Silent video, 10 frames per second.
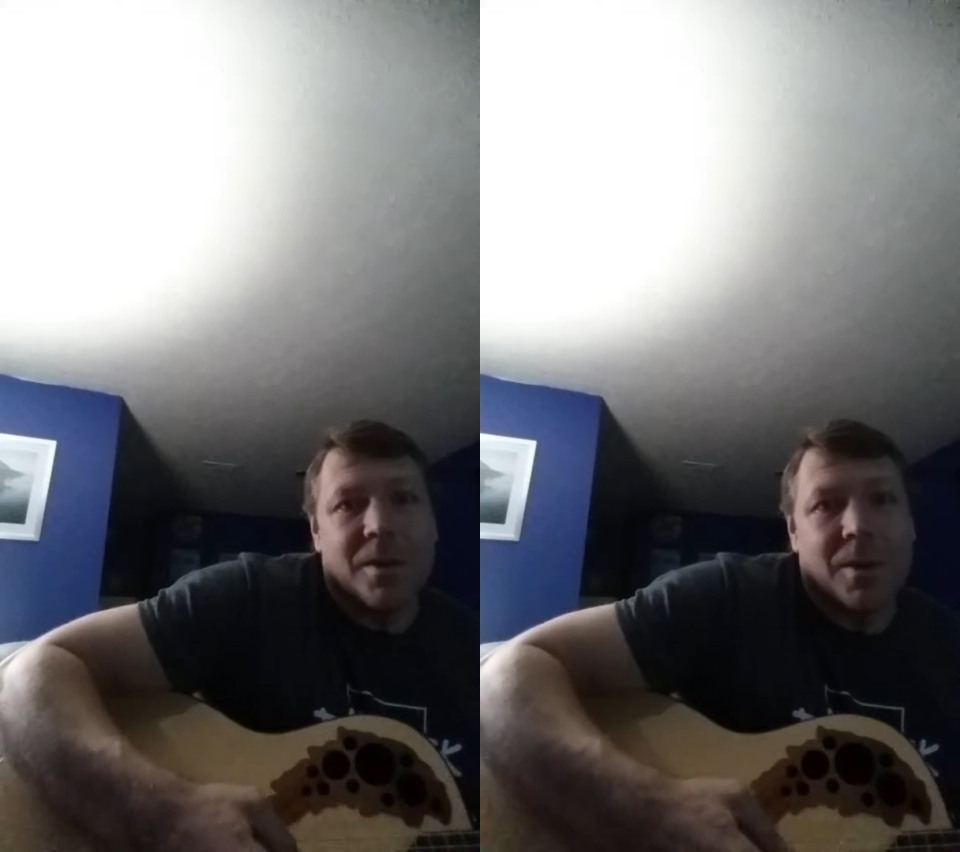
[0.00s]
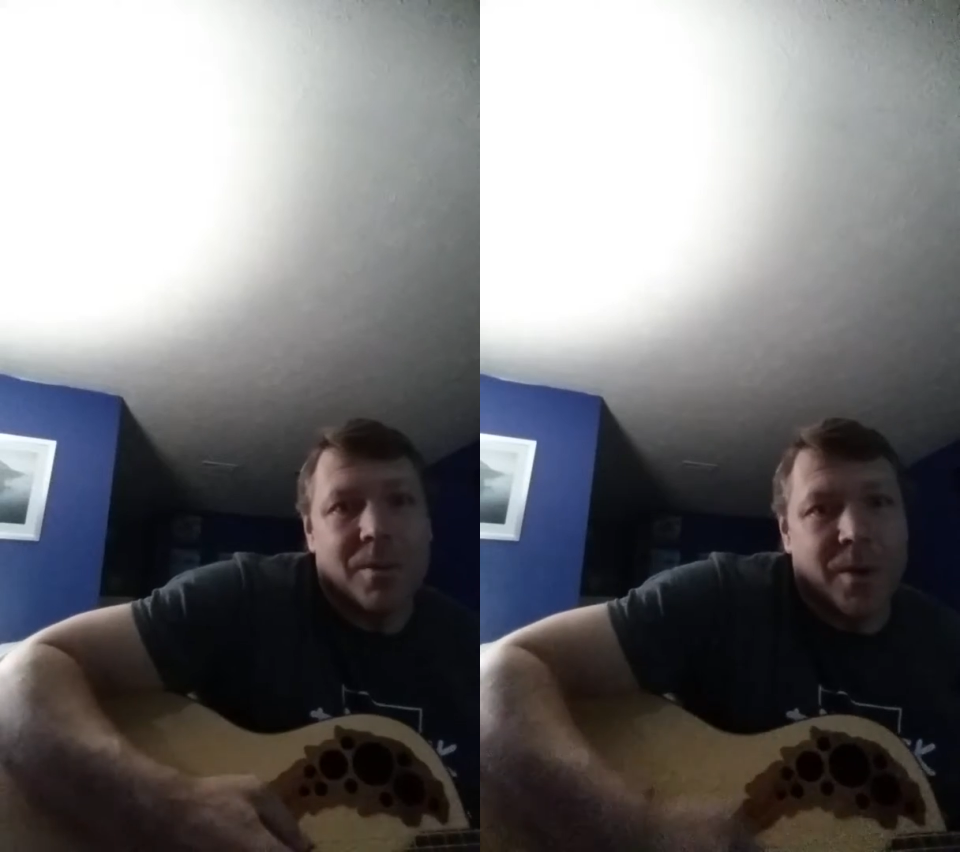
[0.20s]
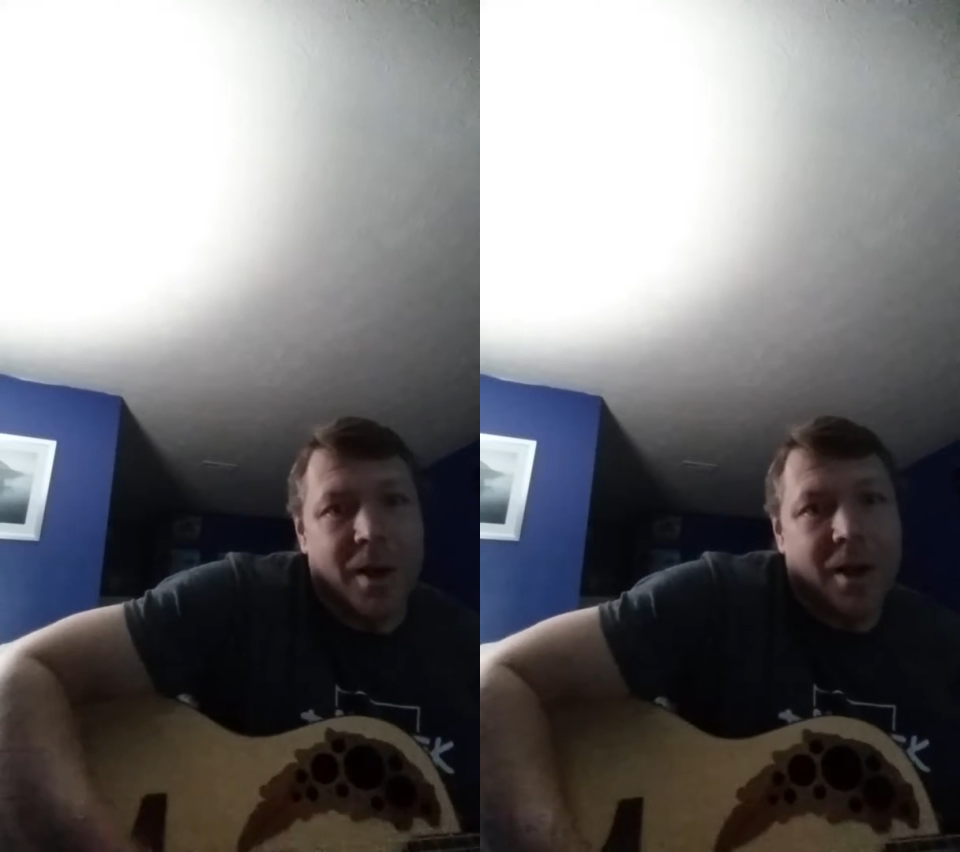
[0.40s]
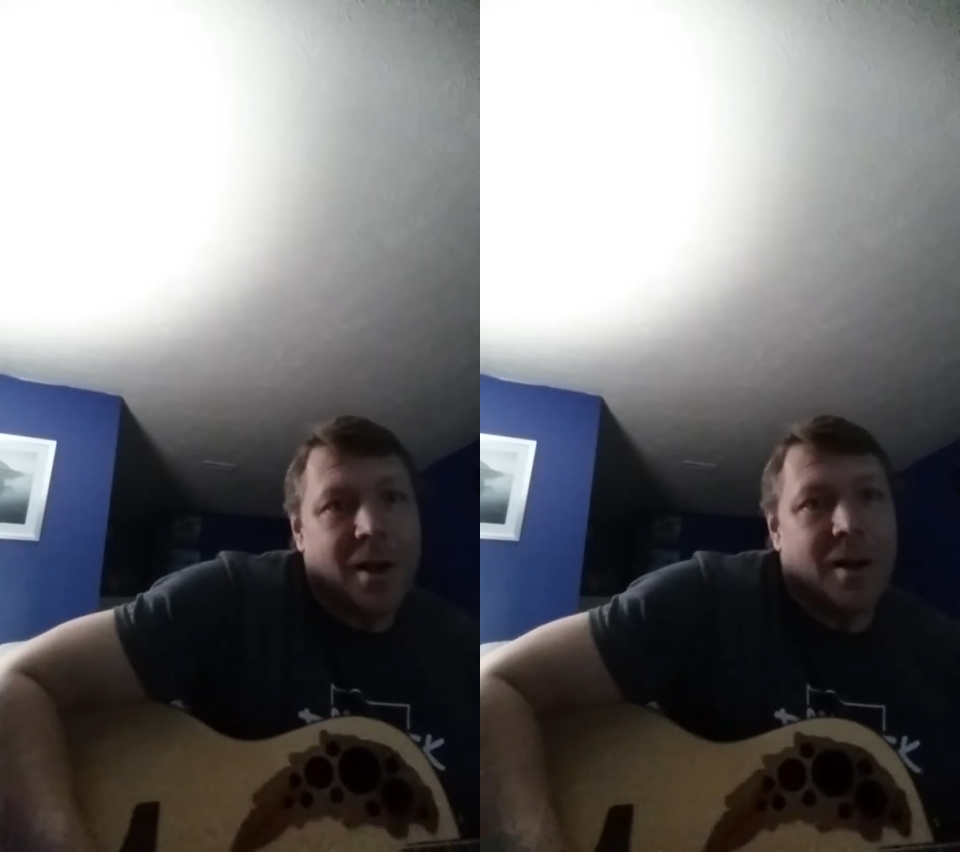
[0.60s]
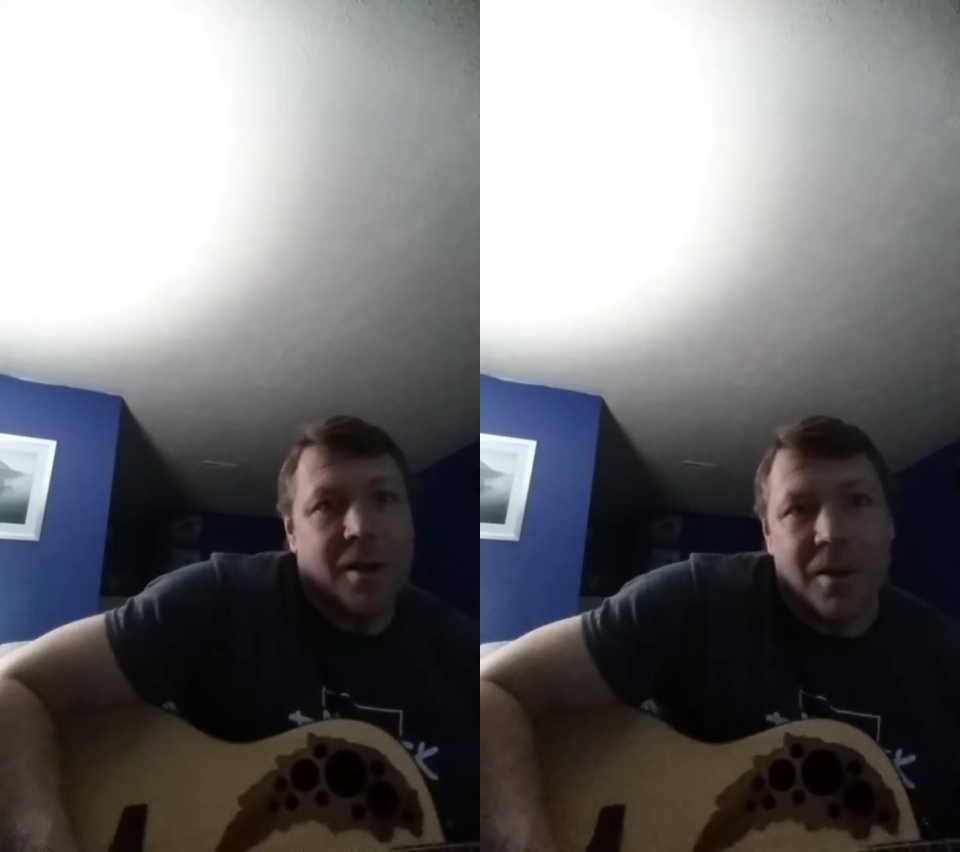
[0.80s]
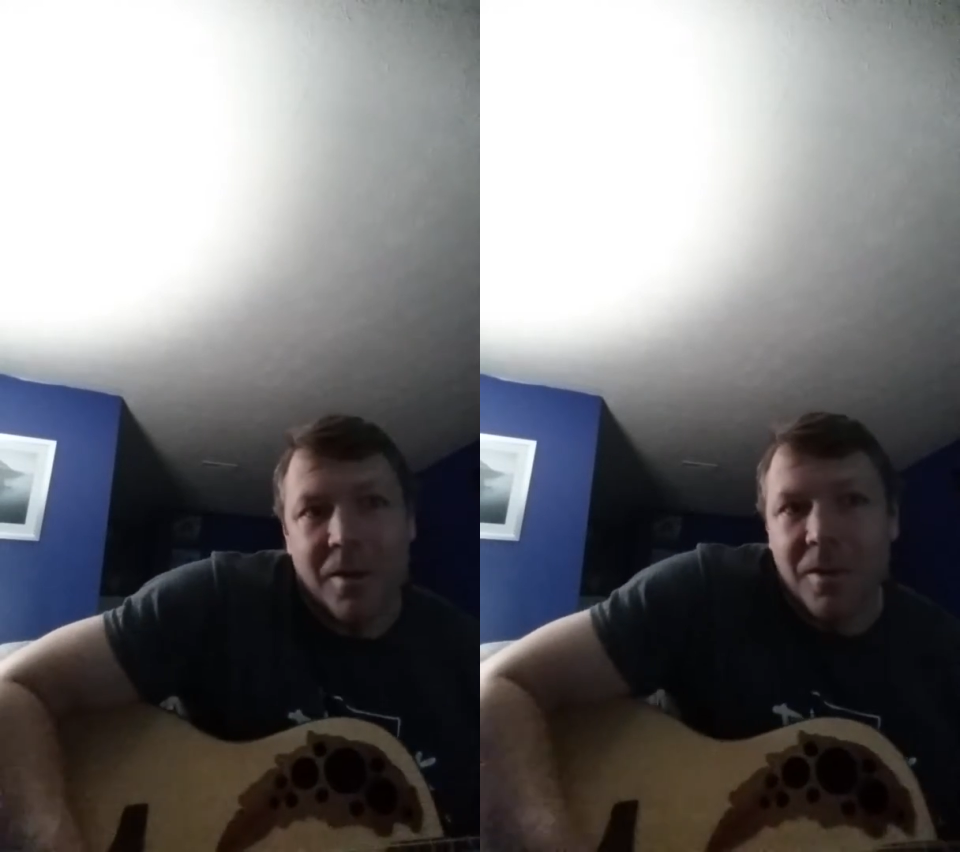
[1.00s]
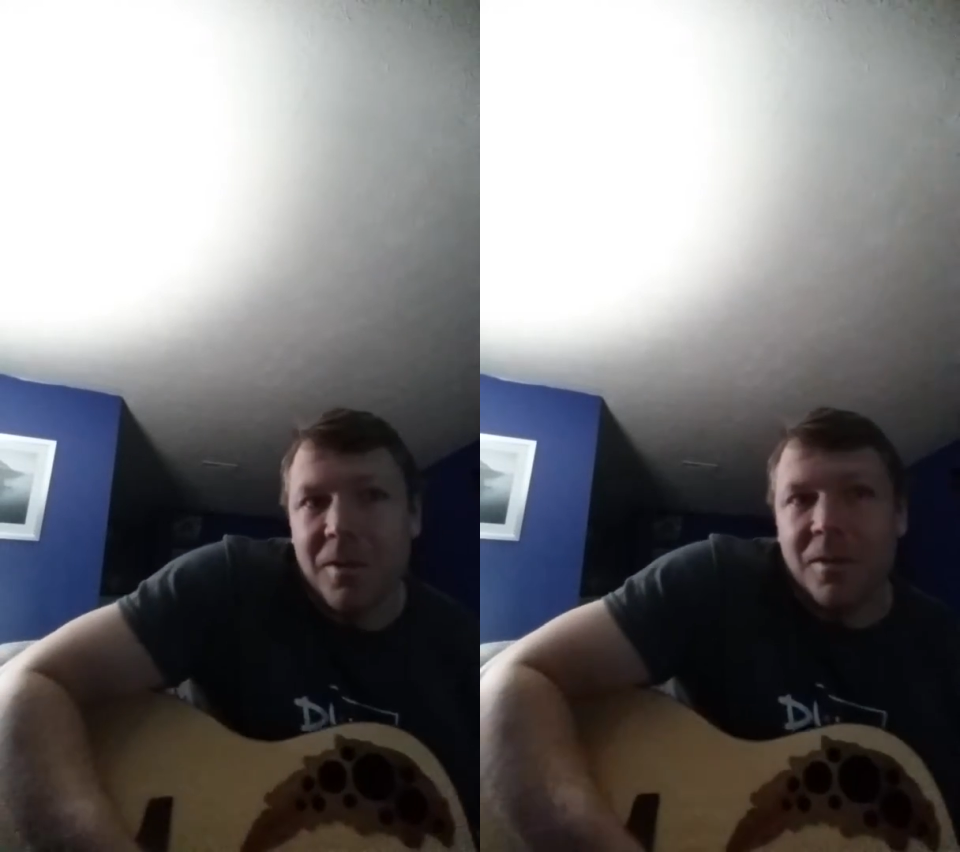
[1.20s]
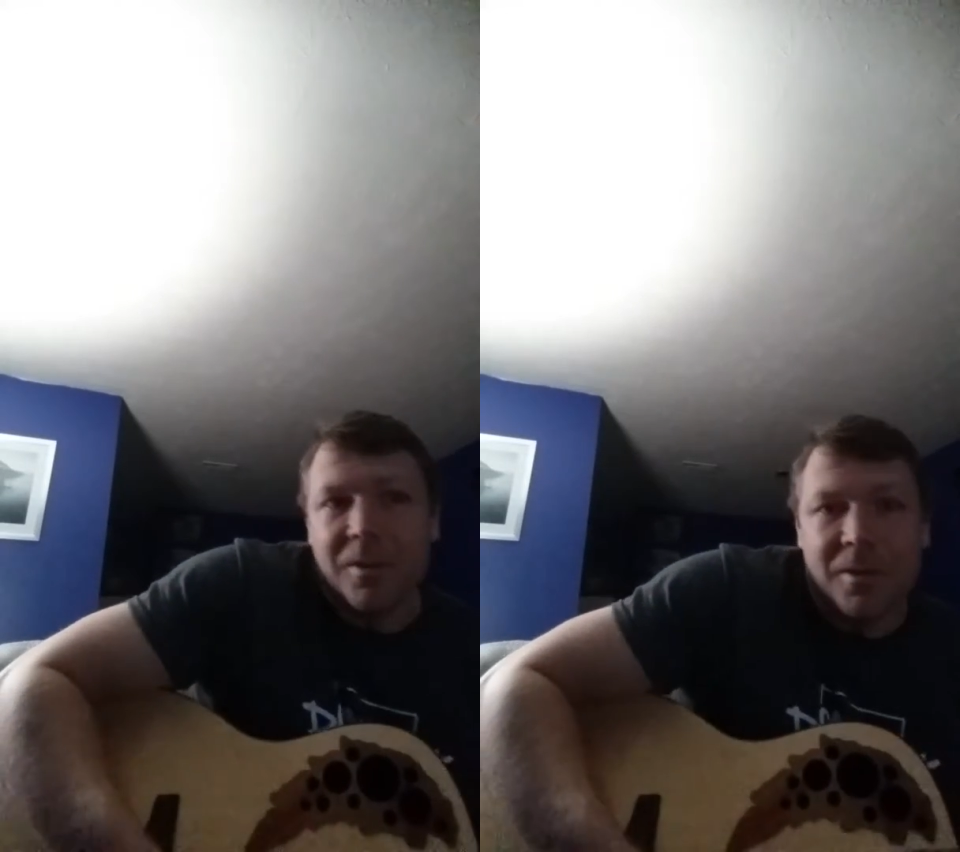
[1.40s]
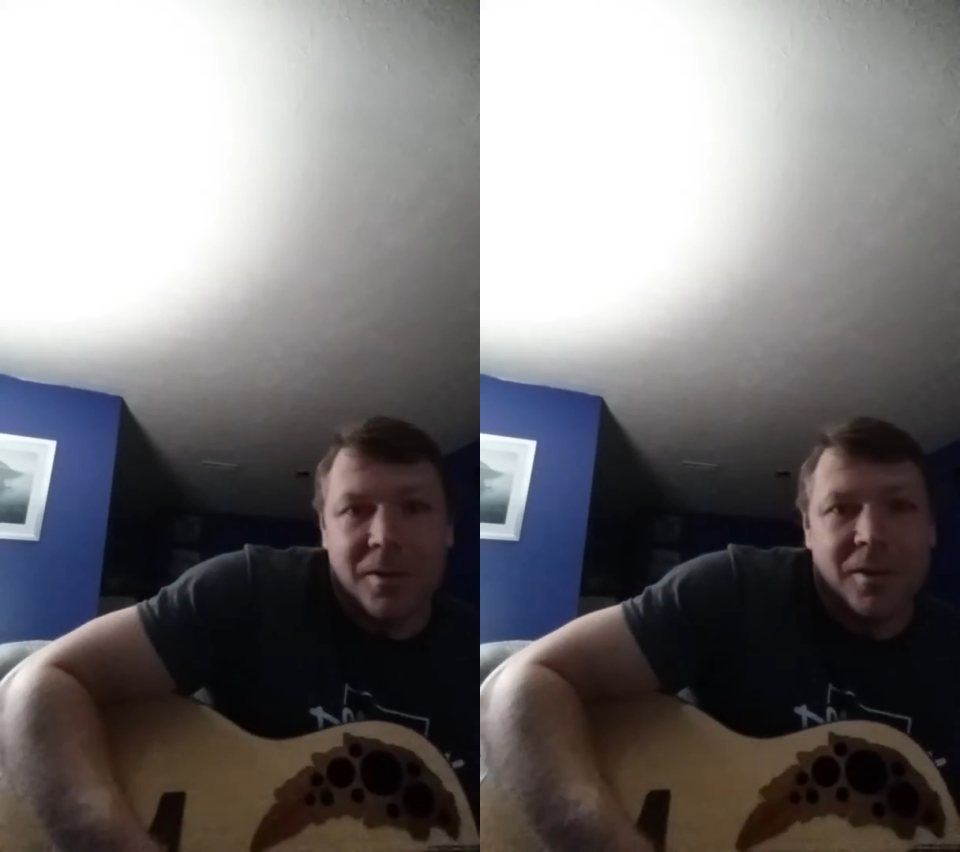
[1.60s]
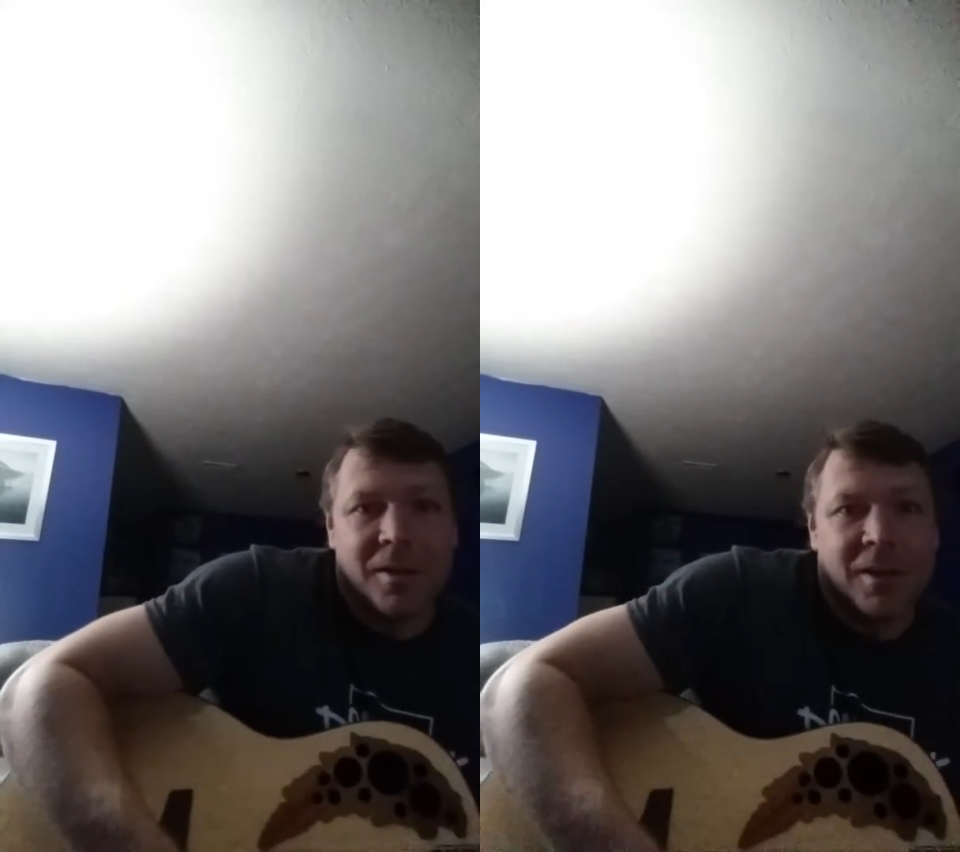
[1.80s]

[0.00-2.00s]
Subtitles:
of all?